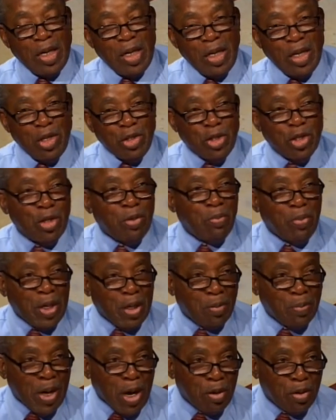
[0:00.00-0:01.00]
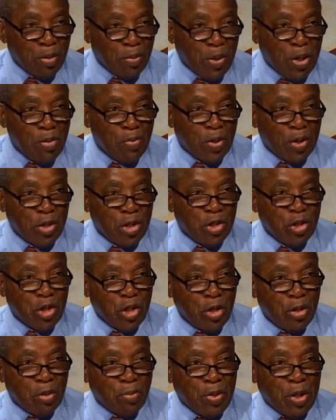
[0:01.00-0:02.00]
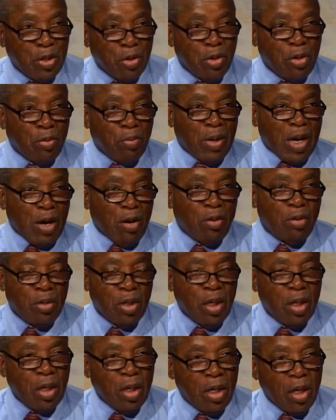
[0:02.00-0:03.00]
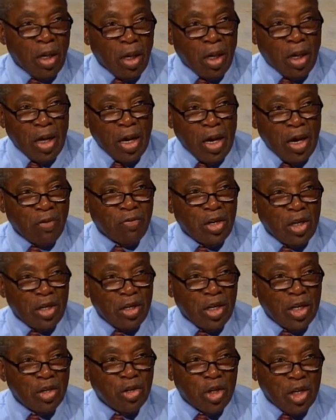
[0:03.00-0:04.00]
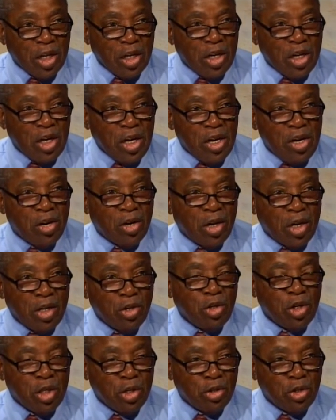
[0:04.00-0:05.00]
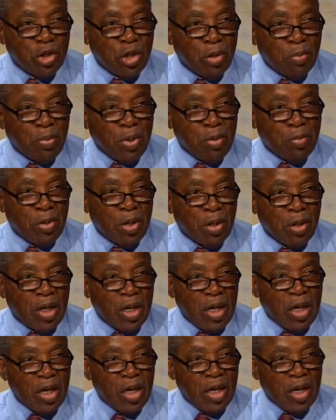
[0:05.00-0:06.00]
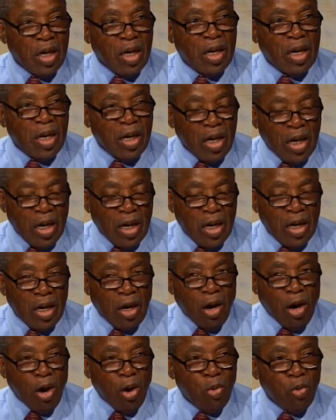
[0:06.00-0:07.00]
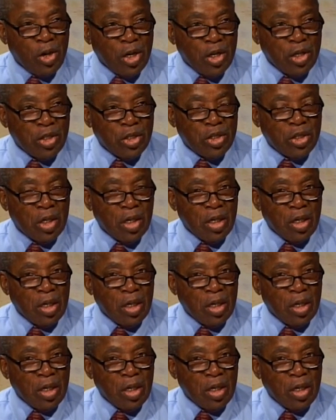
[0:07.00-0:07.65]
it should be about the people. It should be about having a listening ear, listening to the people, and always